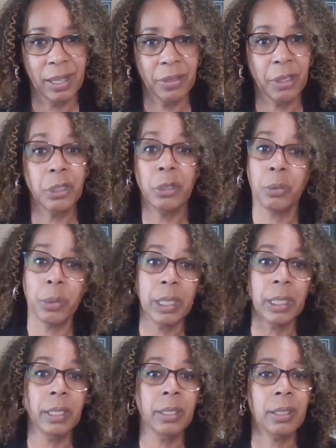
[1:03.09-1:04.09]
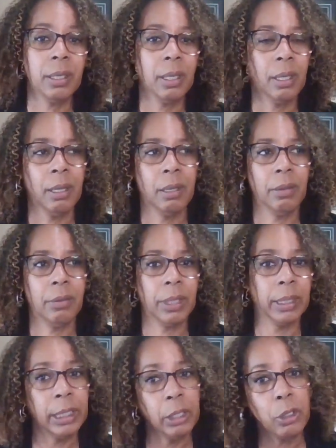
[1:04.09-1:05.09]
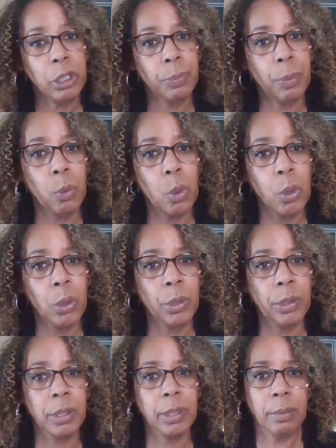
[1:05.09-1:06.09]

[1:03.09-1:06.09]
the degrees, the leadership awards,